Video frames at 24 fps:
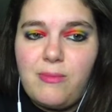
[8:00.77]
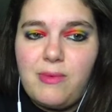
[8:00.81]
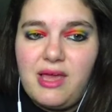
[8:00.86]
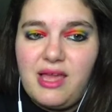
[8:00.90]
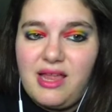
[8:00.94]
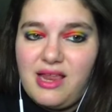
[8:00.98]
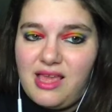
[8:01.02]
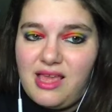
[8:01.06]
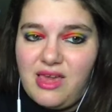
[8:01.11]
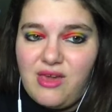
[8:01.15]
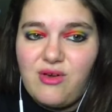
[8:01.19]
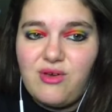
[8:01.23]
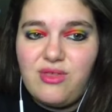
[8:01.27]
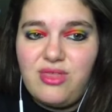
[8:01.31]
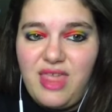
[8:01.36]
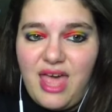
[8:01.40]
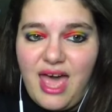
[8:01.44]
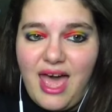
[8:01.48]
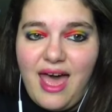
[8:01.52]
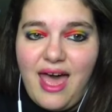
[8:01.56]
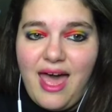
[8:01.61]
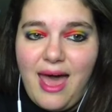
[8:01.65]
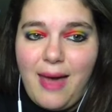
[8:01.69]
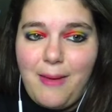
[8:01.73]
and hear
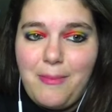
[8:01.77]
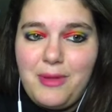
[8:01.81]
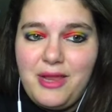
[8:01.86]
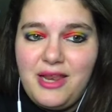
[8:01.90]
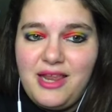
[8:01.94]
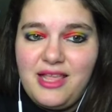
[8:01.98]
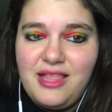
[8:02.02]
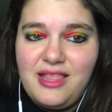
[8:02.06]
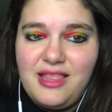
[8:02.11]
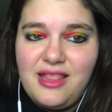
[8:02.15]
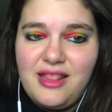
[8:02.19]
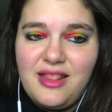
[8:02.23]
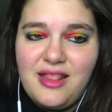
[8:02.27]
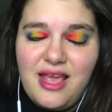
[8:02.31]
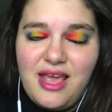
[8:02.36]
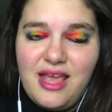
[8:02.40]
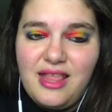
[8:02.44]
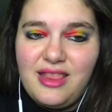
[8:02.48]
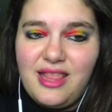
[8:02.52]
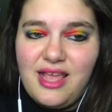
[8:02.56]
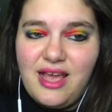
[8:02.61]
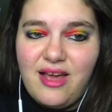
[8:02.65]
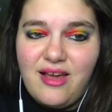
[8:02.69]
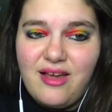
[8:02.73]
that happen in, in
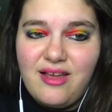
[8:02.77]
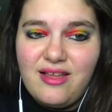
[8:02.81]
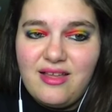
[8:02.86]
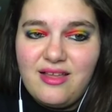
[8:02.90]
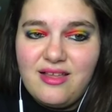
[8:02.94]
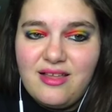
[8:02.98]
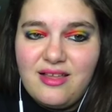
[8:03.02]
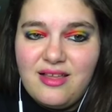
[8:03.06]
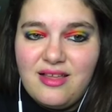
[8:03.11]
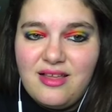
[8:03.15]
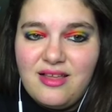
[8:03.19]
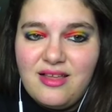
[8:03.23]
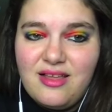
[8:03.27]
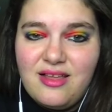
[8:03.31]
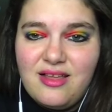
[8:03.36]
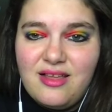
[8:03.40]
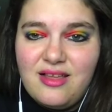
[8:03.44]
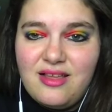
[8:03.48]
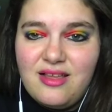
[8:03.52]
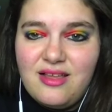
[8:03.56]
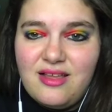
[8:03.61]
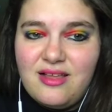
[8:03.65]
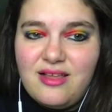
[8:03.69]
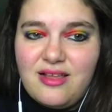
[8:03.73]
there?
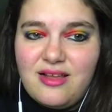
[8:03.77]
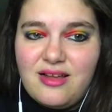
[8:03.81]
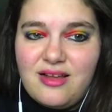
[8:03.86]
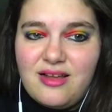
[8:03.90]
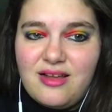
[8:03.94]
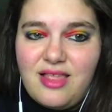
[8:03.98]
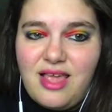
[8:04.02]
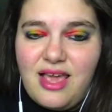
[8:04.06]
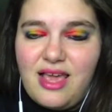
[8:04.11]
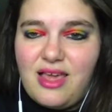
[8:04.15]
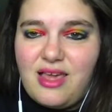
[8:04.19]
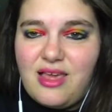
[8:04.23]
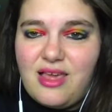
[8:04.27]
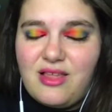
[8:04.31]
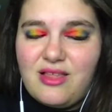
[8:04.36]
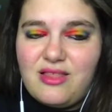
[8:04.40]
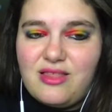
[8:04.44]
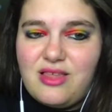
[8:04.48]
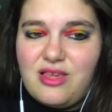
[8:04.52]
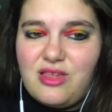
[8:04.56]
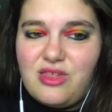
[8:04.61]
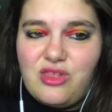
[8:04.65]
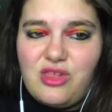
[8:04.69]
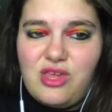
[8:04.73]
Like,
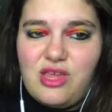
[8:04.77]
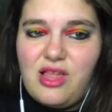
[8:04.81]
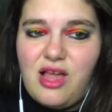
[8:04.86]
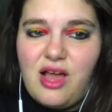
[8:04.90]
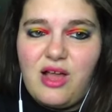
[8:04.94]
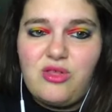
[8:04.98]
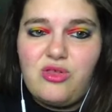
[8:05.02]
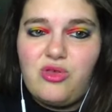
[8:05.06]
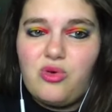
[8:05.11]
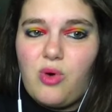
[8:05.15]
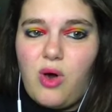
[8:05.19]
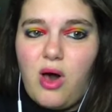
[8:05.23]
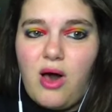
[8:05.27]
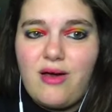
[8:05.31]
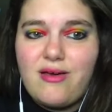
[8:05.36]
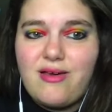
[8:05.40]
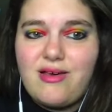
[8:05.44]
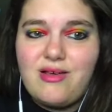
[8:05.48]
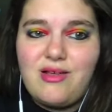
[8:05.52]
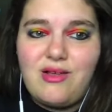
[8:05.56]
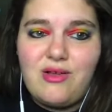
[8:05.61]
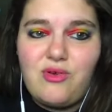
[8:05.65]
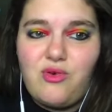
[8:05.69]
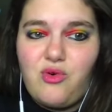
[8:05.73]
does she not draw
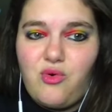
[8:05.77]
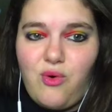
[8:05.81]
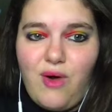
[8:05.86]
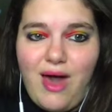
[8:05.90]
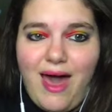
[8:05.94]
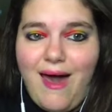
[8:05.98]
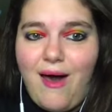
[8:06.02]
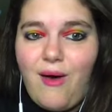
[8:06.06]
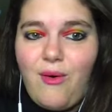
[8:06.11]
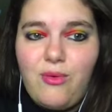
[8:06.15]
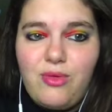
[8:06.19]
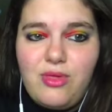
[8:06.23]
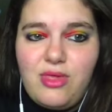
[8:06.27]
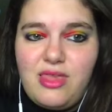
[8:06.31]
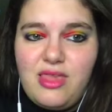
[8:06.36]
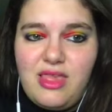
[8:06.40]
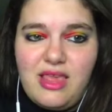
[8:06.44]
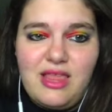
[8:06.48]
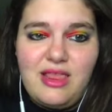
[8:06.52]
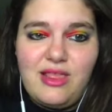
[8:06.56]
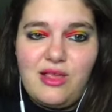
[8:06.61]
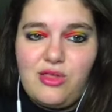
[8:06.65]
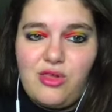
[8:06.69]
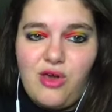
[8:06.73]
crowds
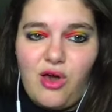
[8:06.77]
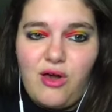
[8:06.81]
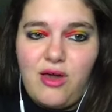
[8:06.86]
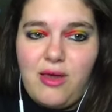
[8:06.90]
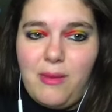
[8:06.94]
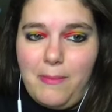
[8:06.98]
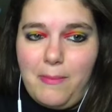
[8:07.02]
in the Target